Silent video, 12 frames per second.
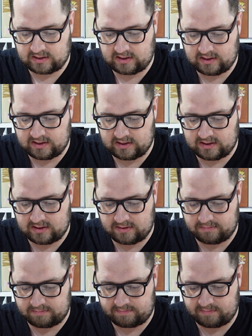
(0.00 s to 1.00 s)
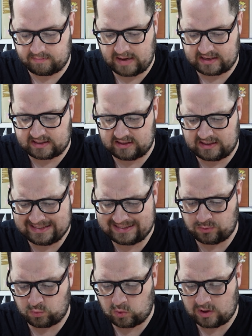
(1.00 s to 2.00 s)
um, back in
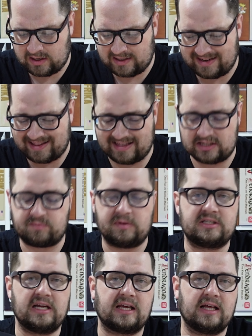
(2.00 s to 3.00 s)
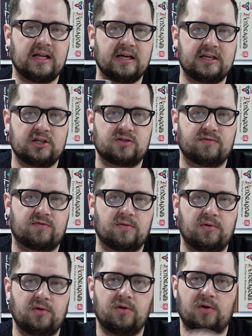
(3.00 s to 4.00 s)
91. This particular edition
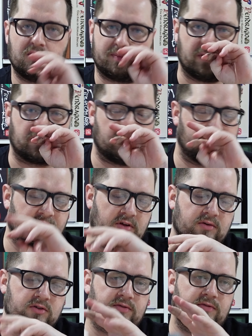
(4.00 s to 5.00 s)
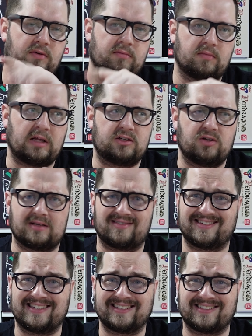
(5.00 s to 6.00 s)
from New York Book Review is from like
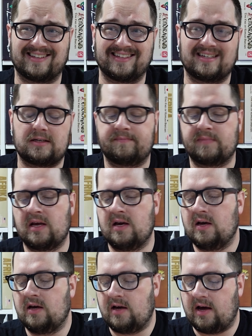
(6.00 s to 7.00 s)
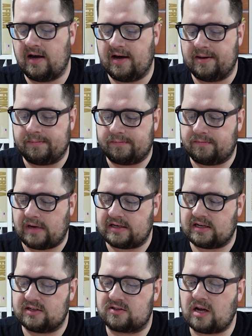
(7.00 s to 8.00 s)
2006, I think. Um, but
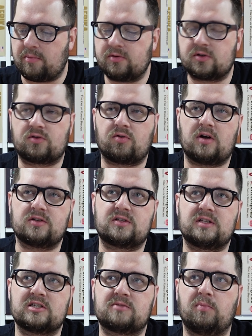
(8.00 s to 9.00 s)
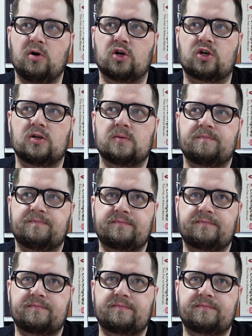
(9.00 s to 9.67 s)
I stumbled across this book